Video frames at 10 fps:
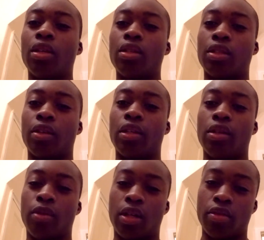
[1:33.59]
So you know
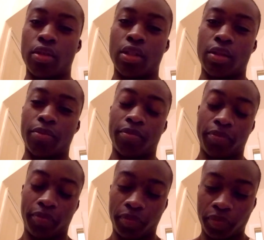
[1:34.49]
what, Haroon,
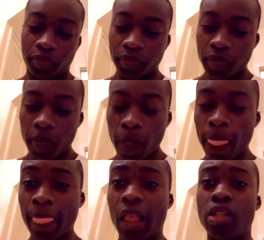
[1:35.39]

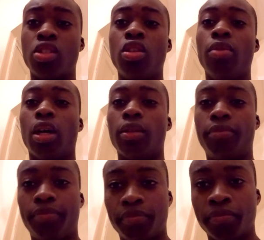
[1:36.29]
that's too bad.
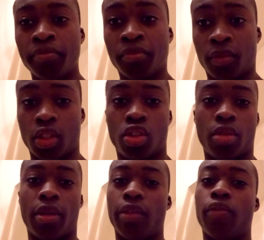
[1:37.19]
It's too
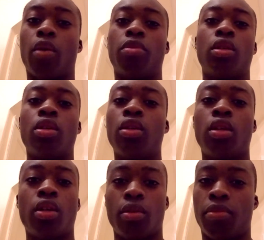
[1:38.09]
bad you flopped,
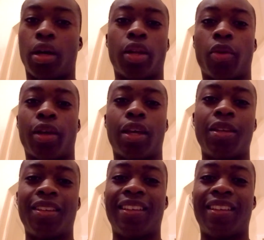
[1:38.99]
but I don't care.